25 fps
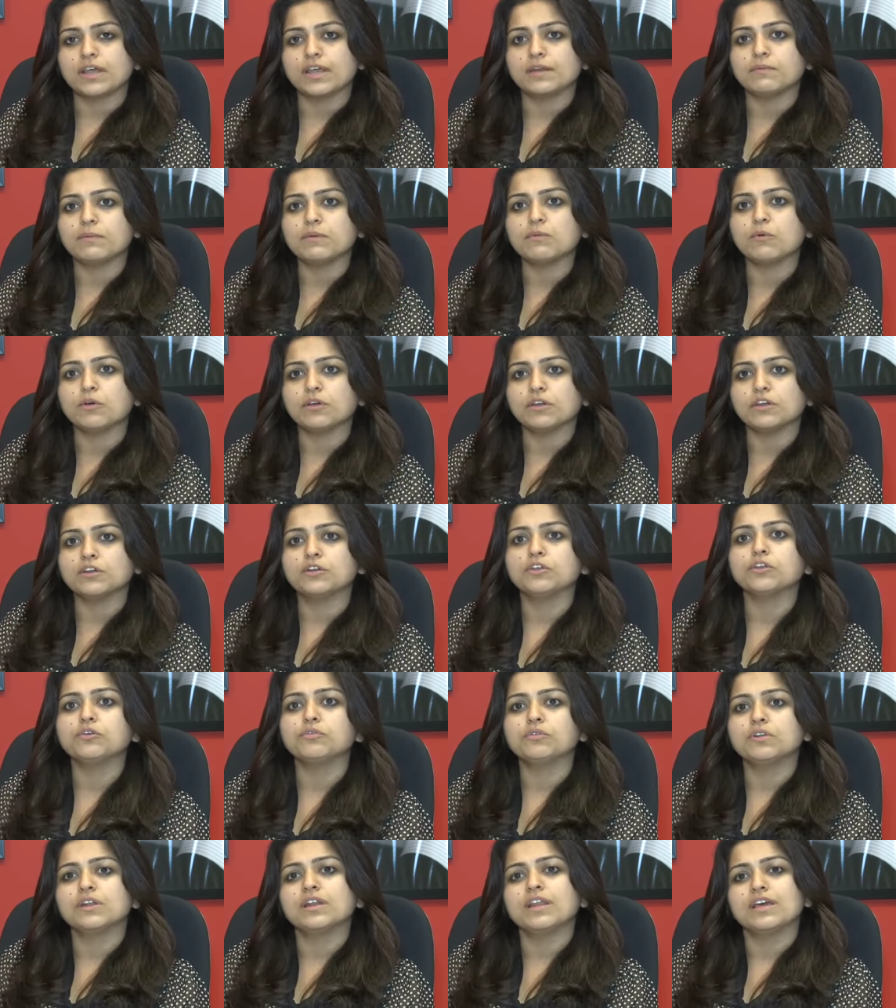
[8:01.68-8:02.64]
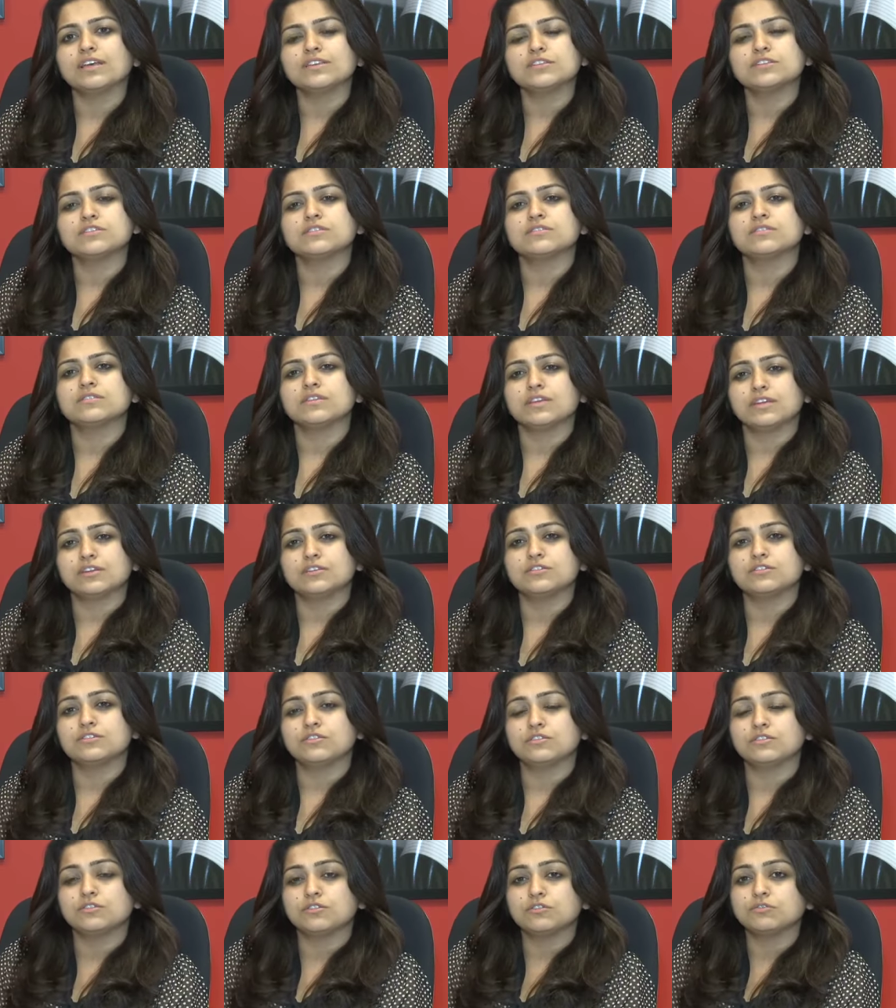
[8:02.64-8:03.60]
and we wanted to utilize it
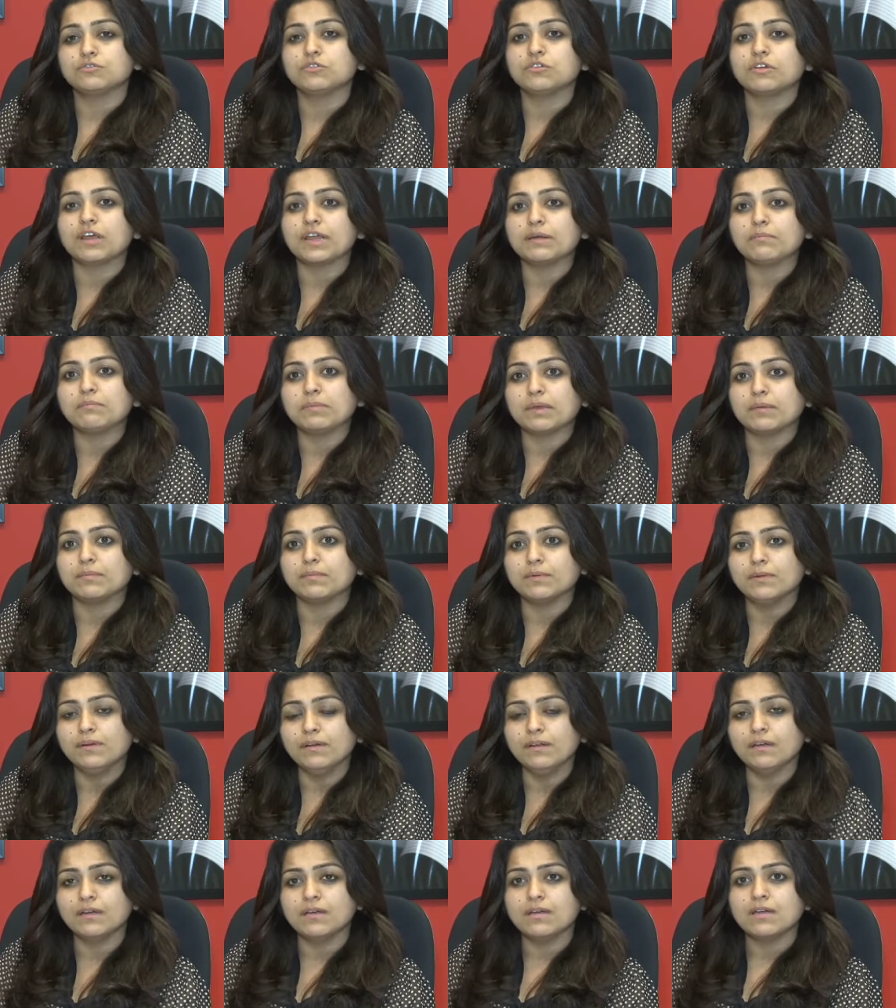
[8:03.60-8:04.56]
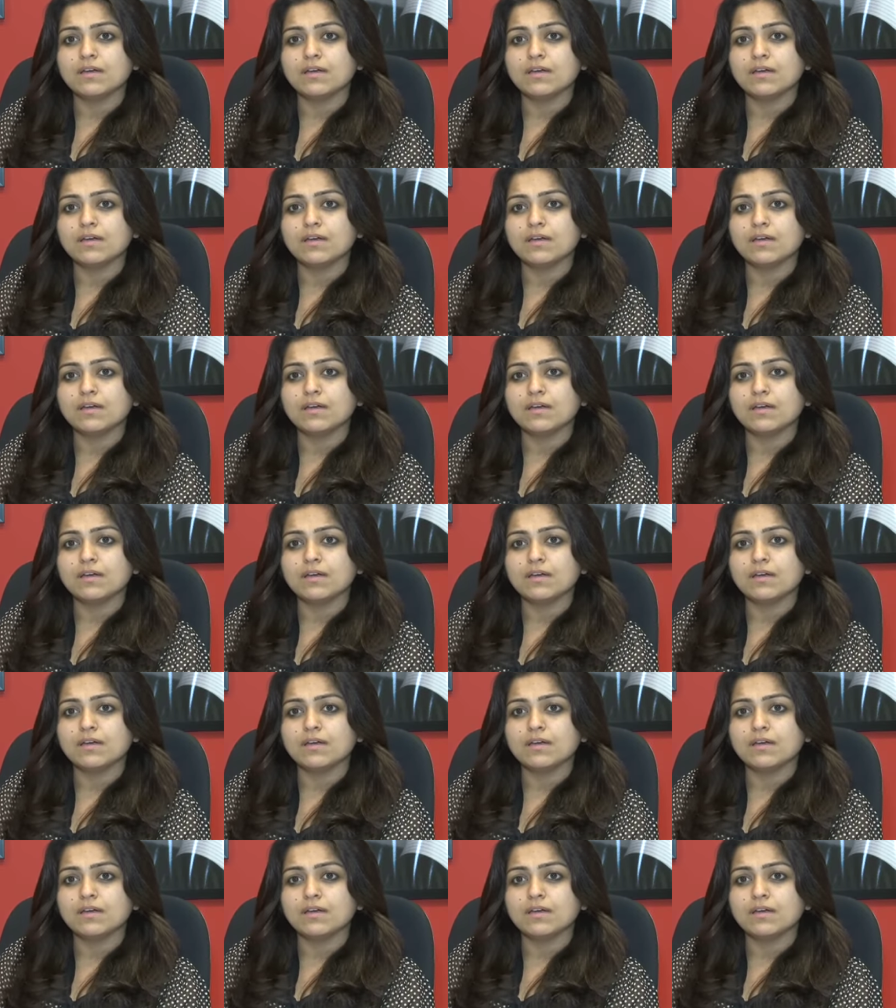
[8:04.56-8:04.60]
to the right people.